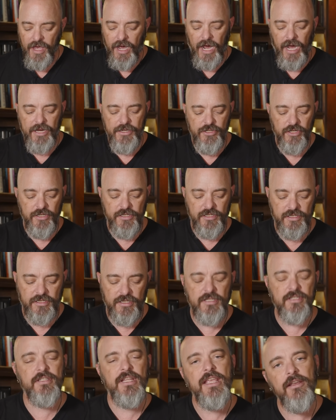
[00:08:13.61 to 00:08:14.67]
I just
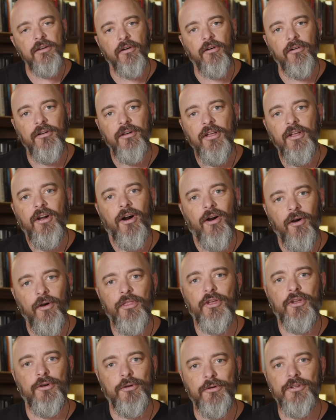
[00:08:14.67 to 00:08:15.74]
steal all
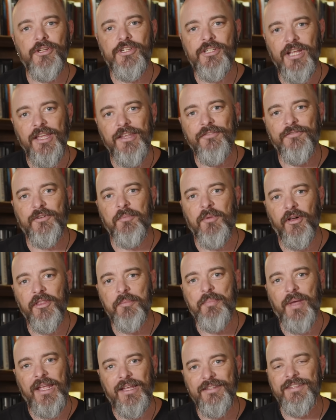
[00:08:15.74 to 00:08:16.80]
the cool shit from all the
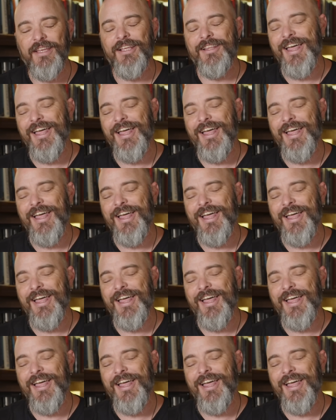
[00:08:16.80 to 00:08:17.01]
bands I